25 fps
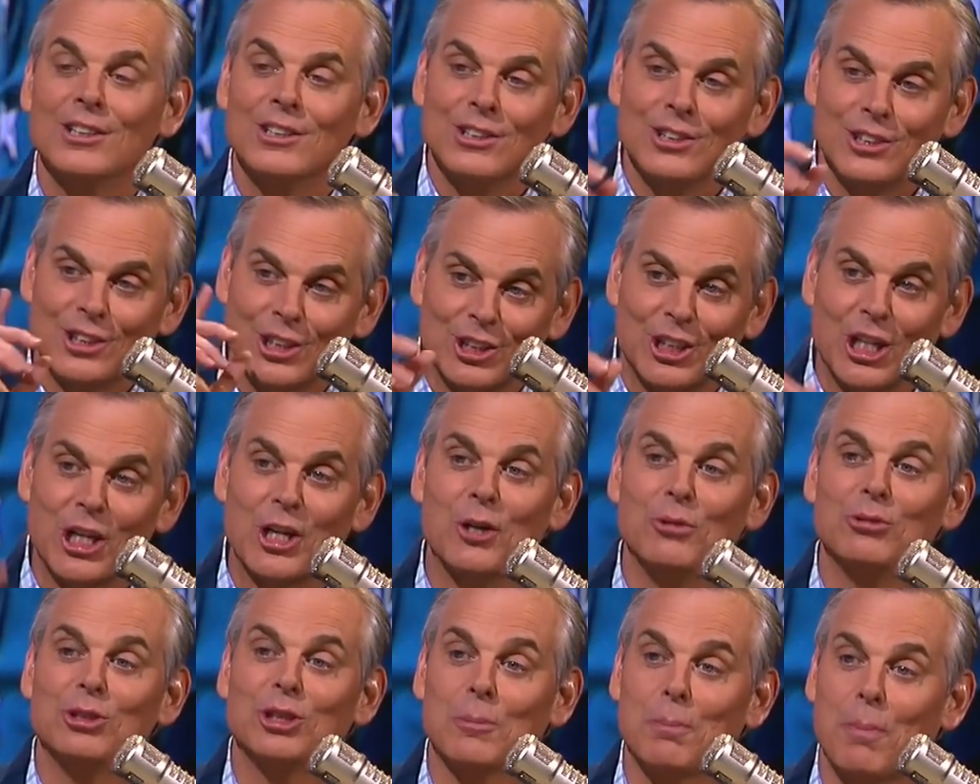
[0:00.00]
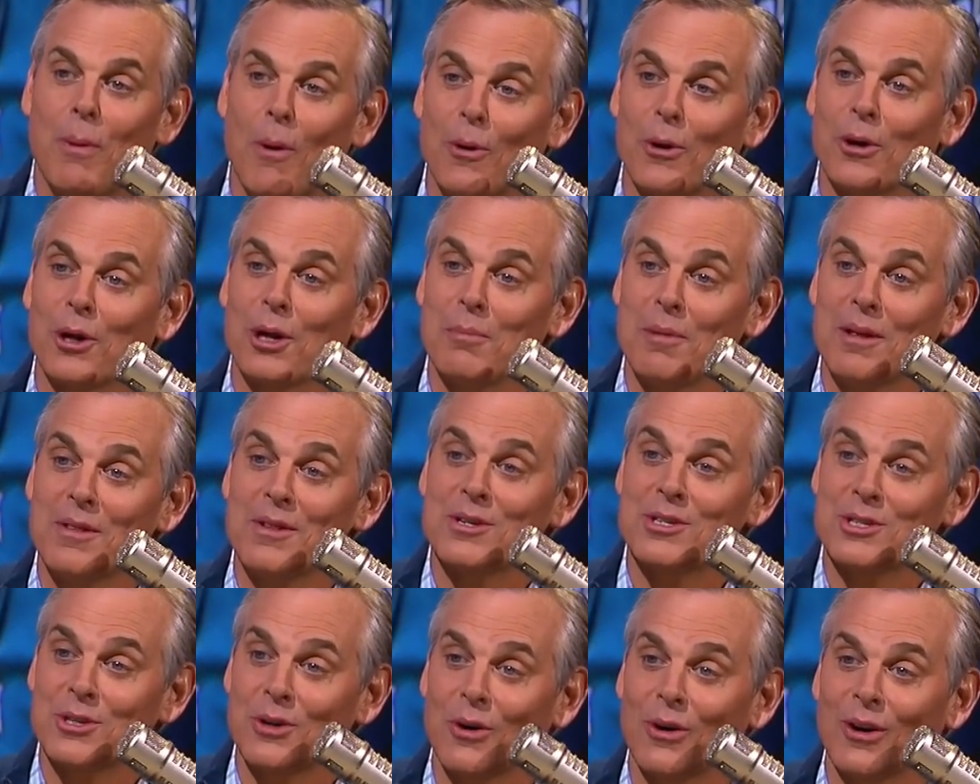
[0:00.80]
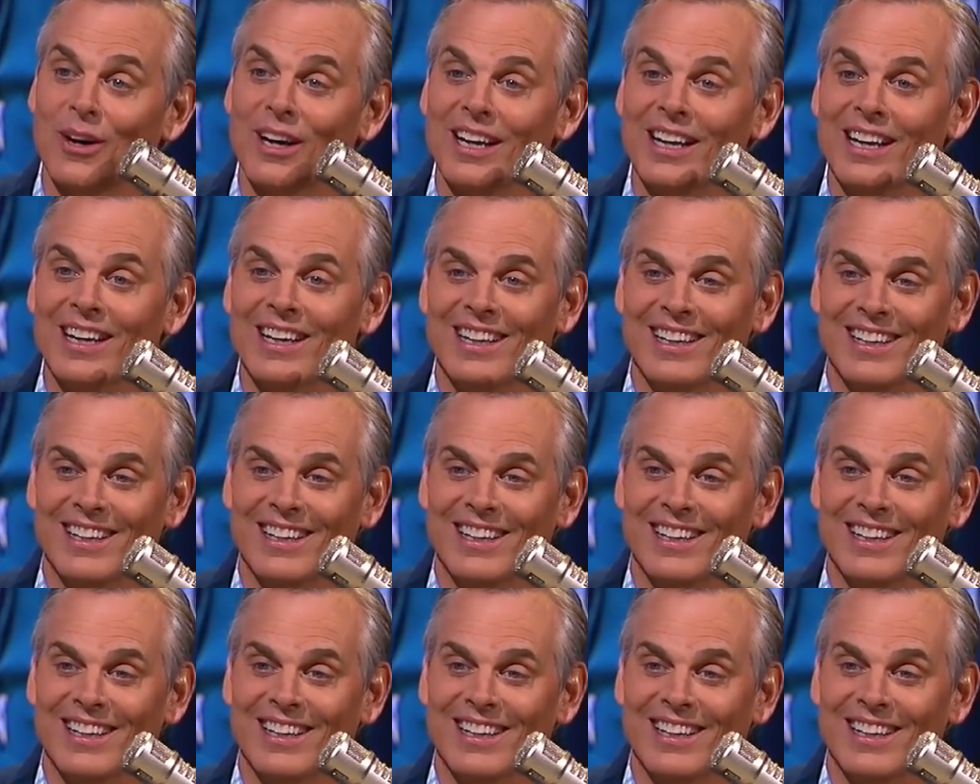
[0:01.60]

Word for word: Do you see who supported him in the story?